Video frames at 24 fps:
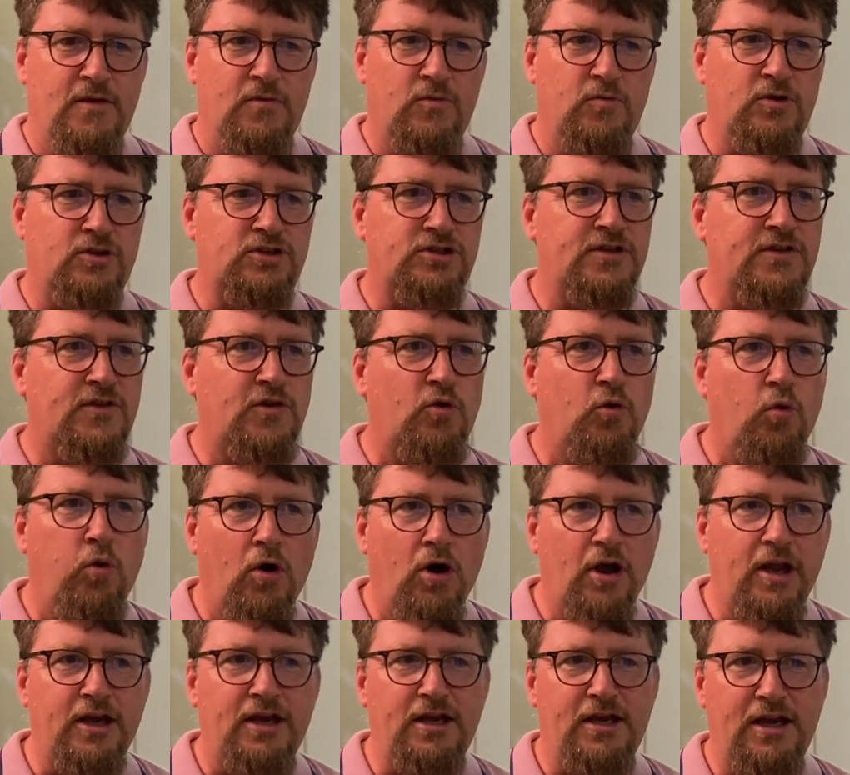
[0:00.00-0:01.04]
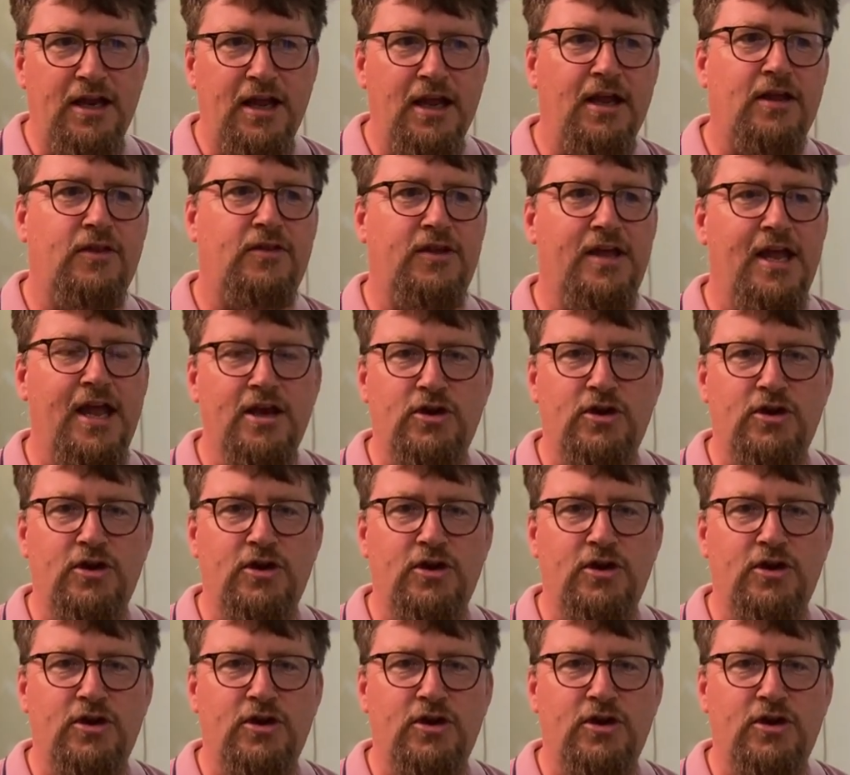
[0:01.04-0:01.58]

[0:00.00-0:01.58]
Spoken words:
which is quite near the